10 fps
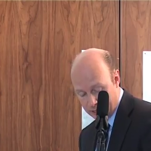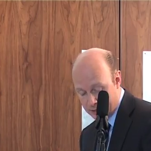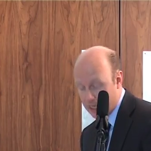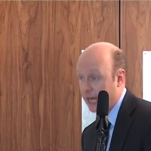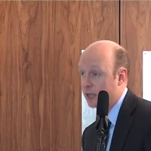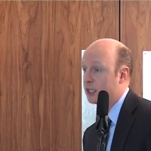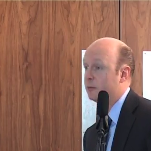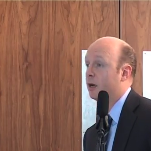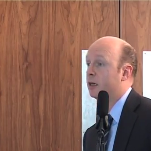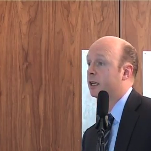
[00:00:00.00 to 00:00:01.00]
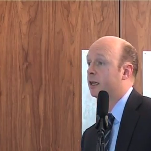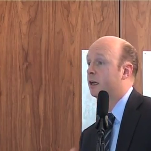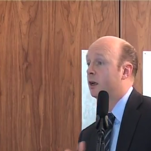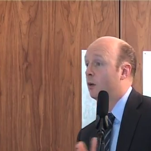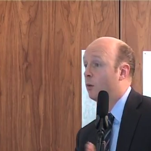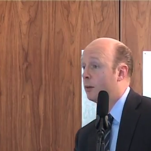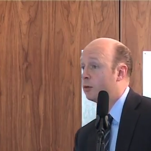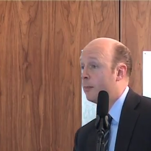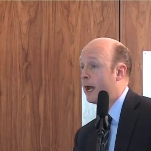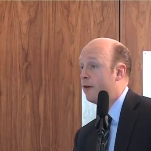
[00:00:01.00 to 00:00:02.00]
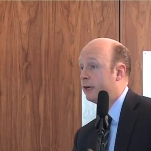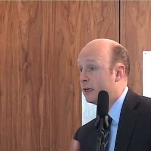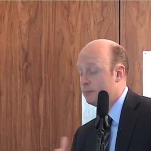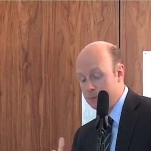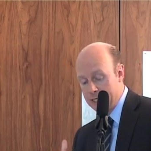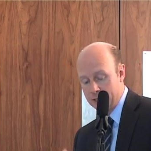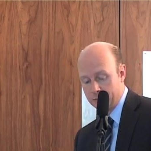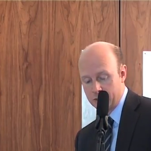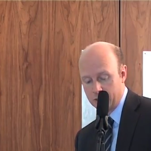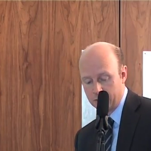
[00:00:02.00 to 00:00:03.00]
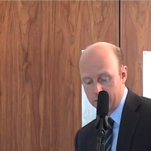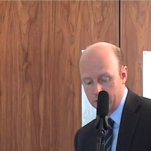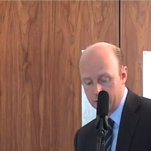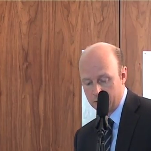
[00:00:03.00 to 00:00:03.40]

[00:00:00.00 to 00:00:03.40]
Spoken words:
in the housing market while preparing medium term